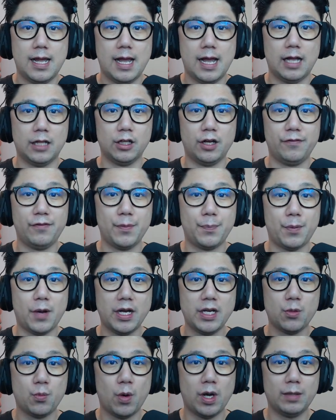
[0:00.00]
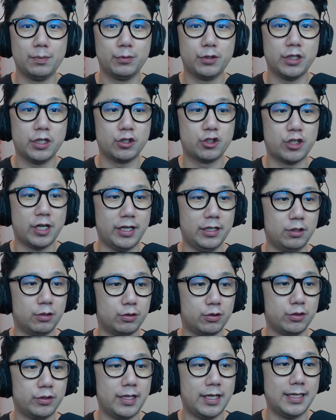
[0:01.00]
Hello everybody, welcome to the channel.
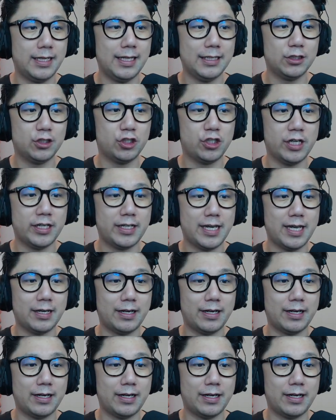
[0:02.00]
Today let's check out